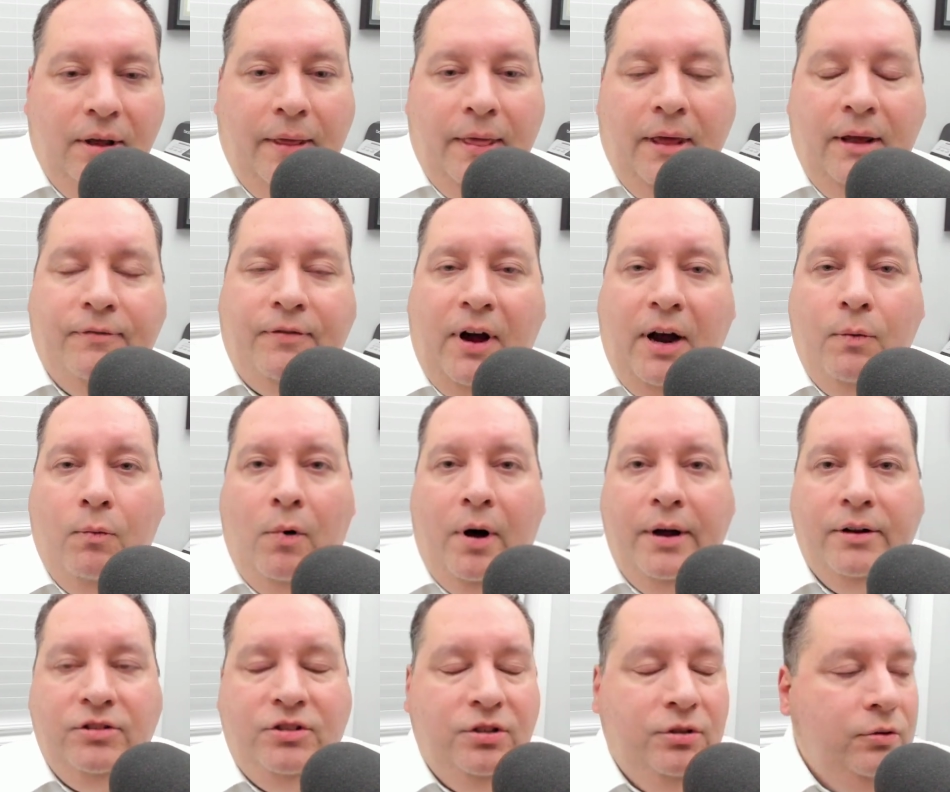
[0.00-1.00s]
if I
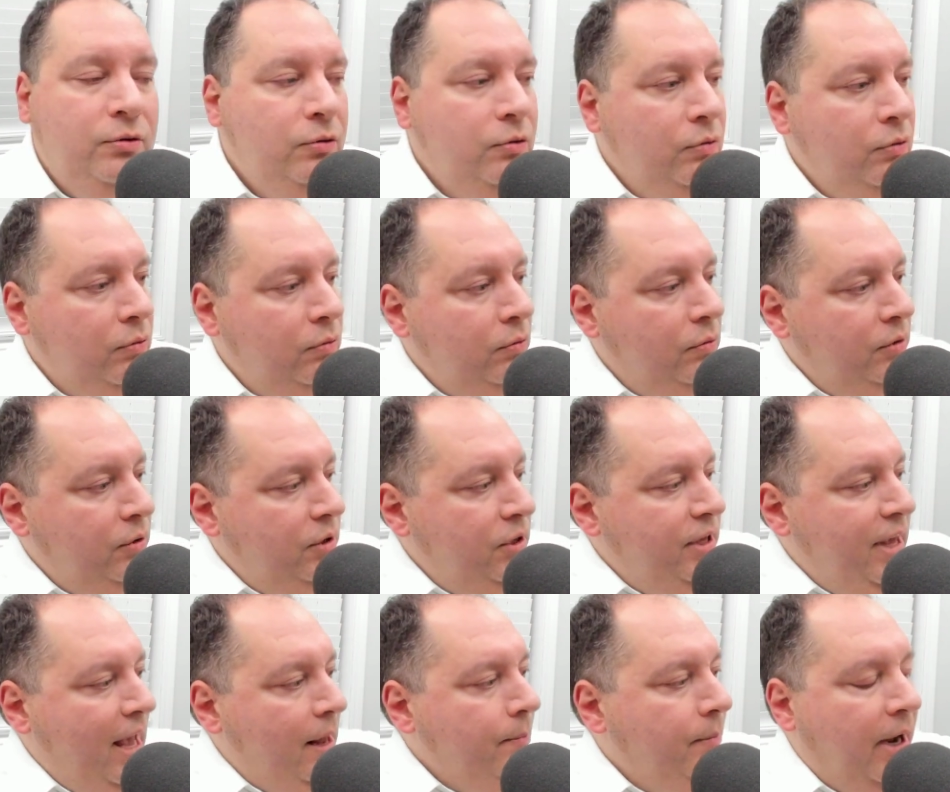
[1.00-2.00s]
want to
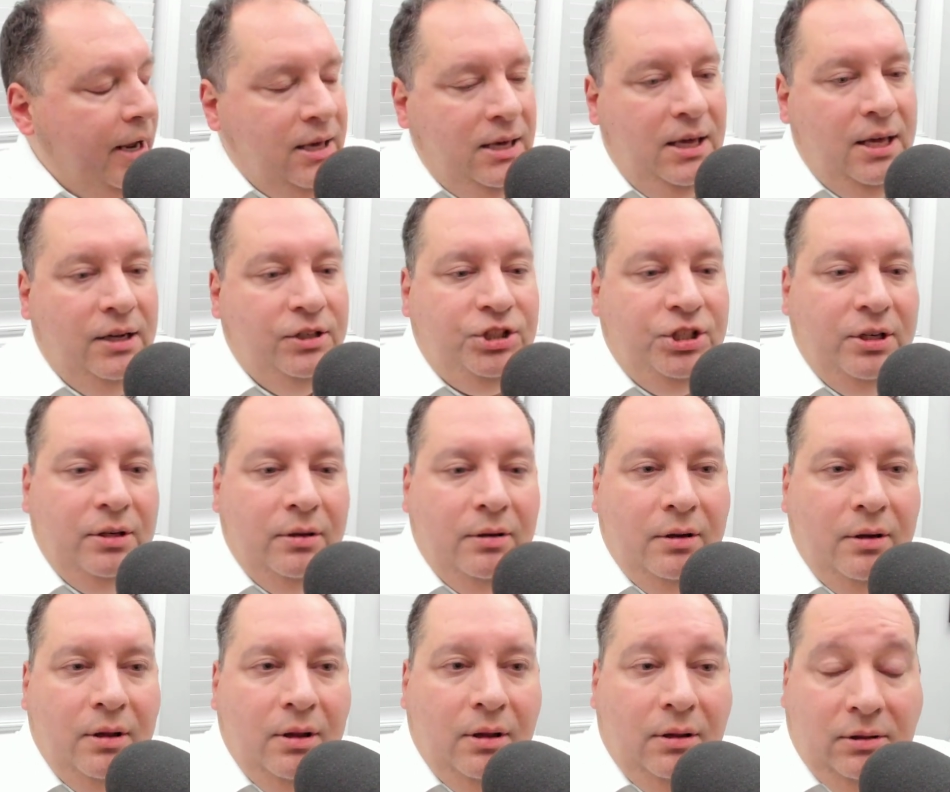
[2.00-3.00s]
get my
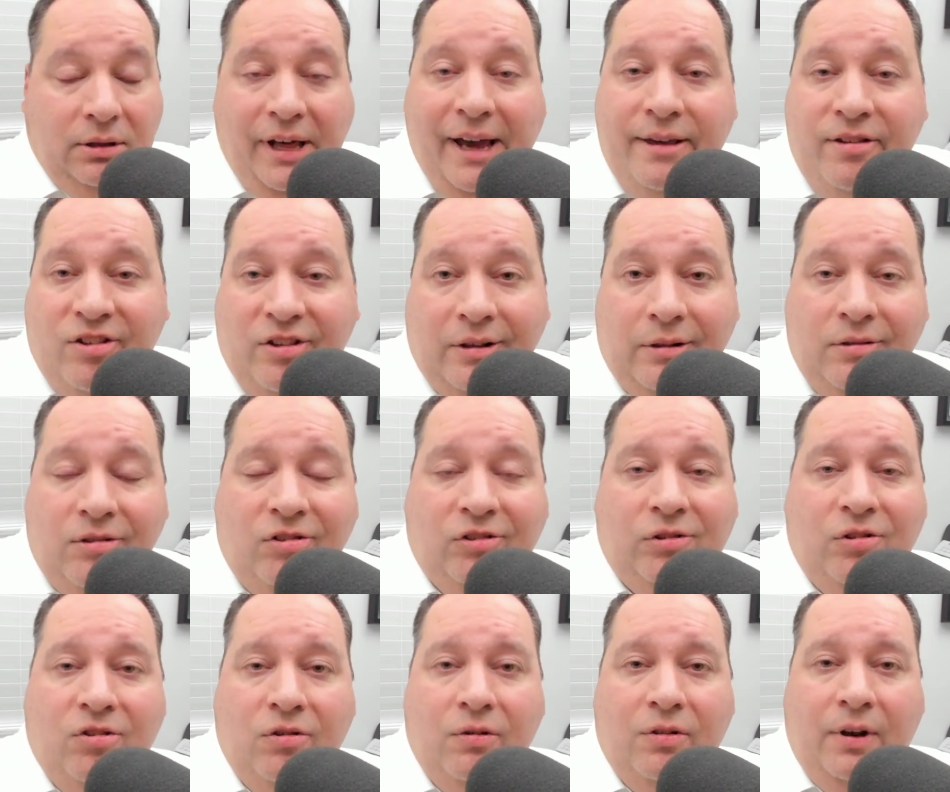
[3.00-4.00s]
kitchen licensed
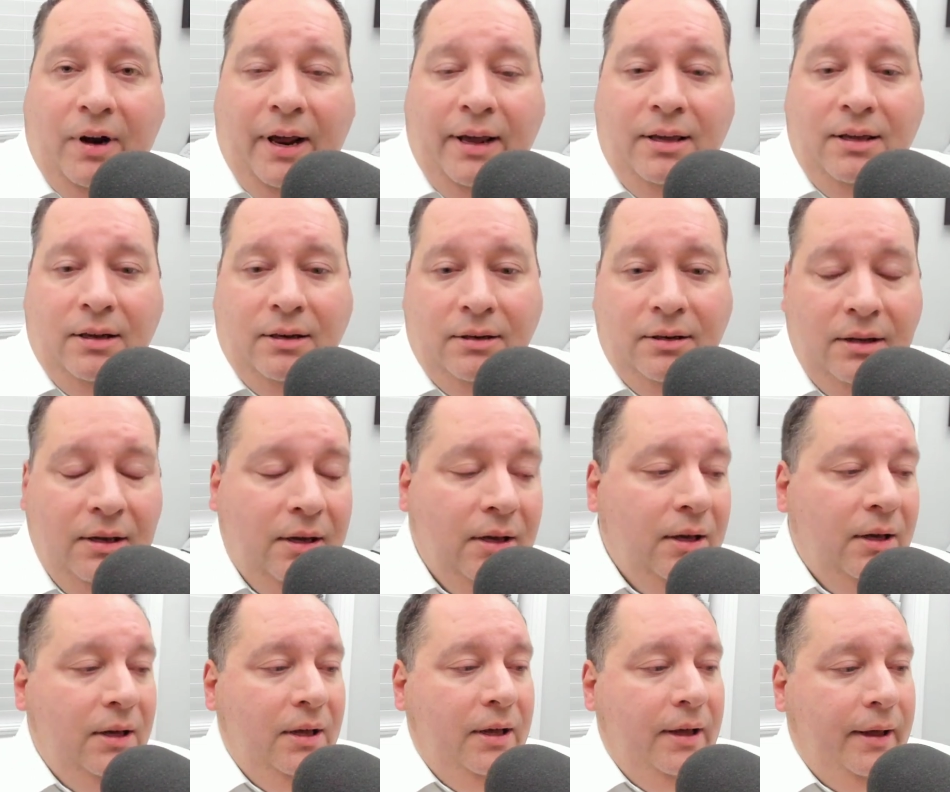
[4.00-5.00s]
so that I can
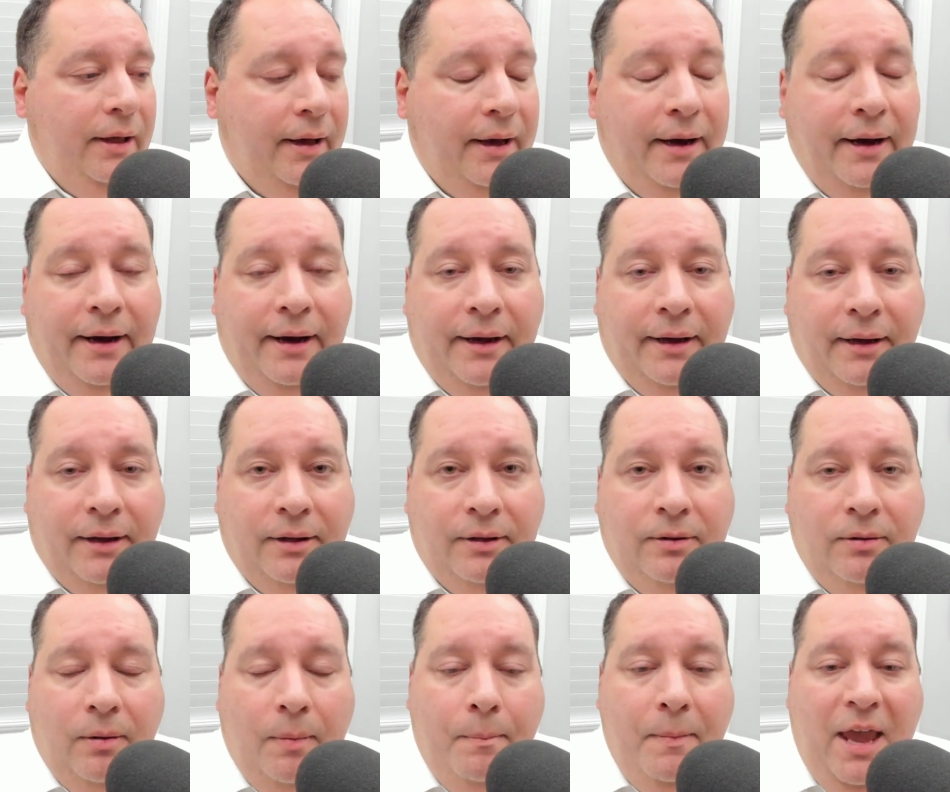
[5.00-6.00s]

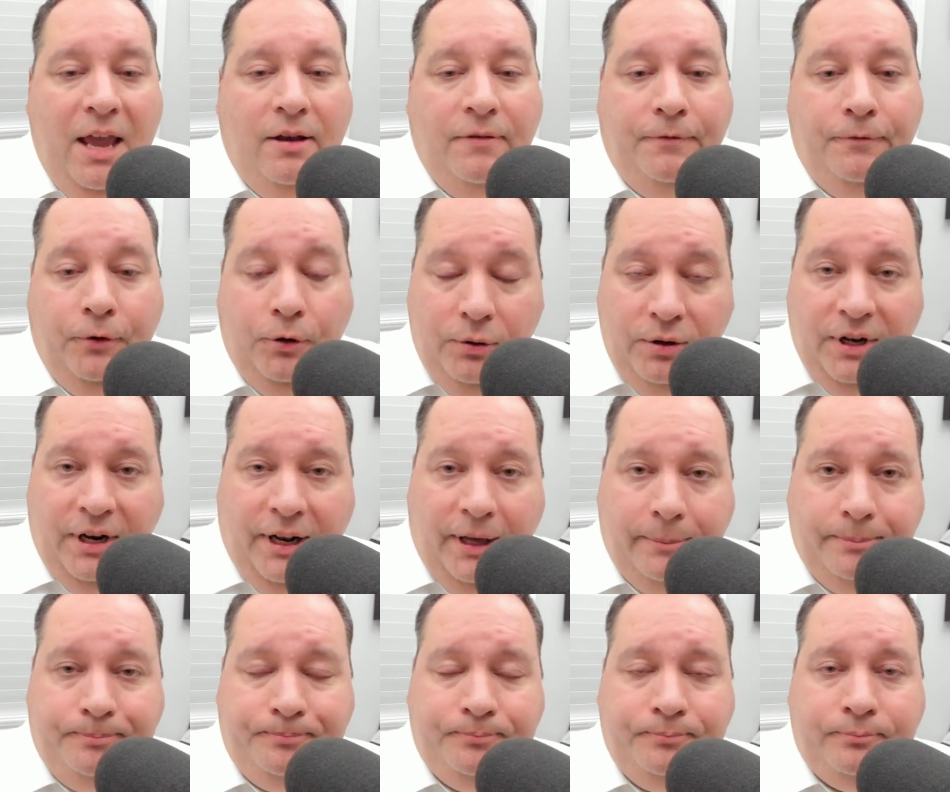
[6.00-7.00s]
make food in
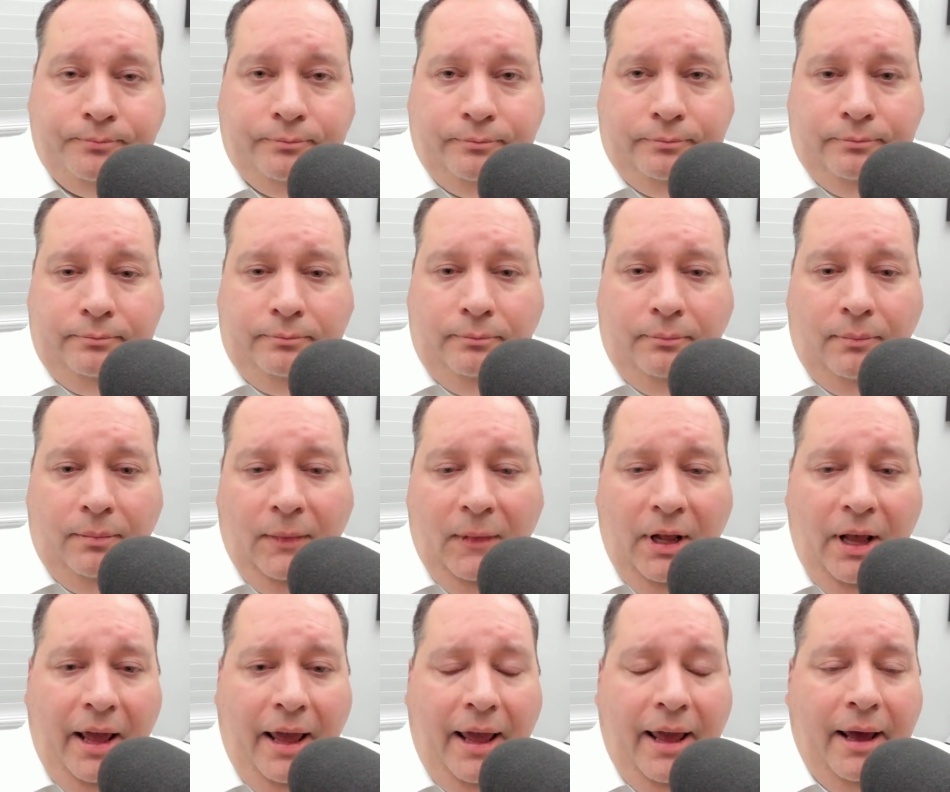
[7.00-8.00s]
it
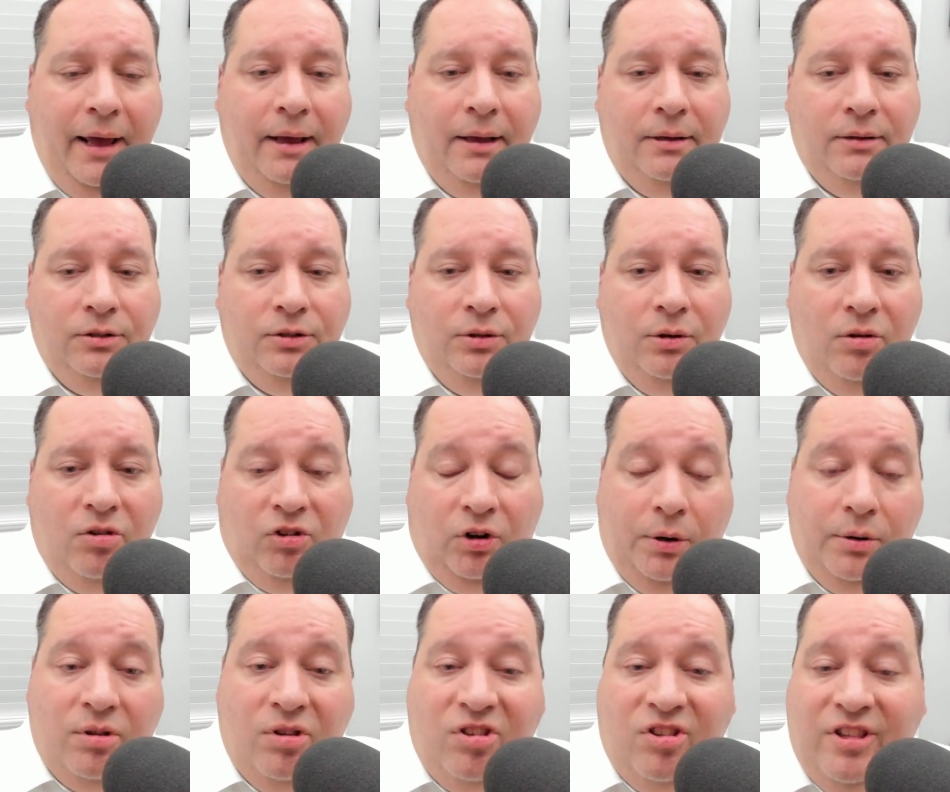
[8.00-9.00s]
and
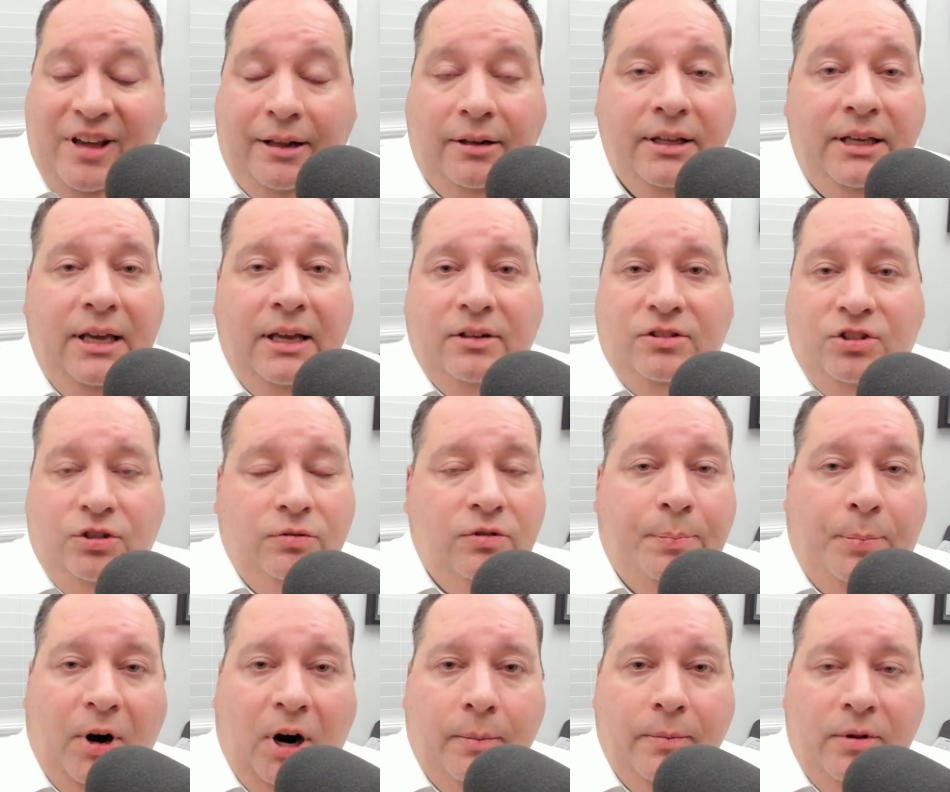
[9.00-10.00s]
start selling it to
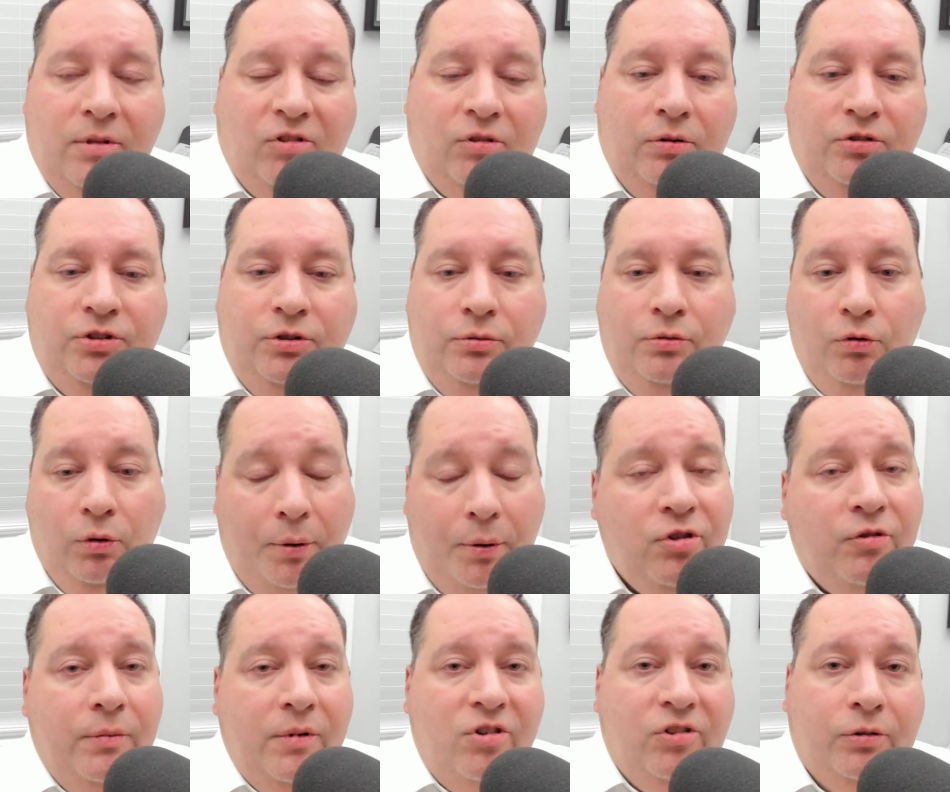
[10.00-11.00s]
department store, to
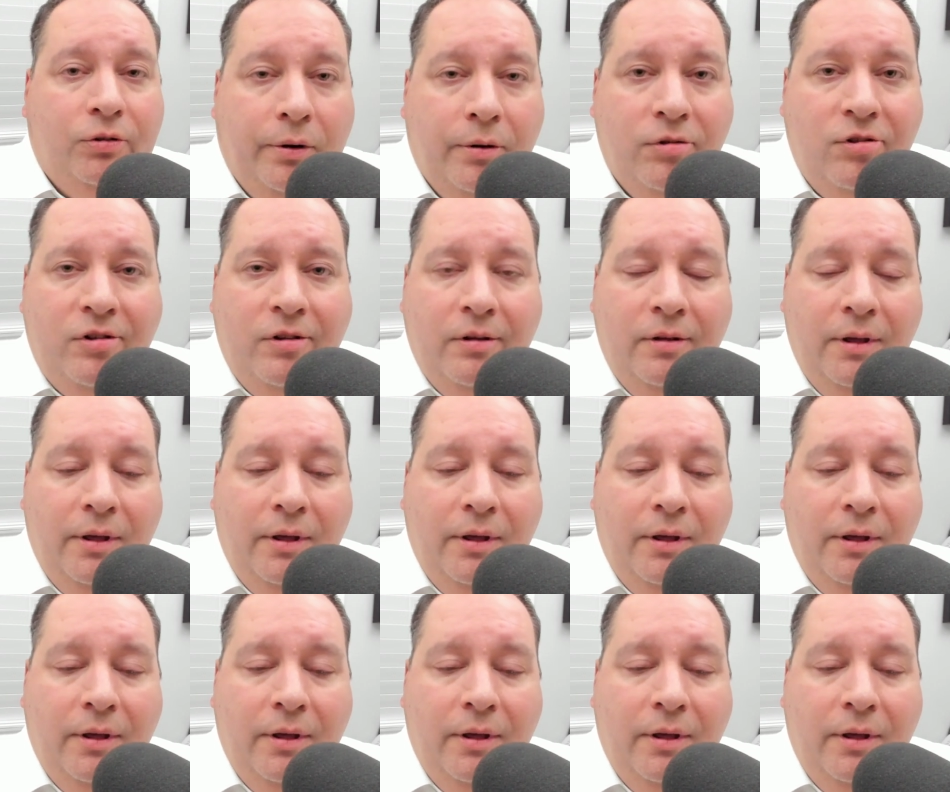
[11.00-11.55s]
grocery stores,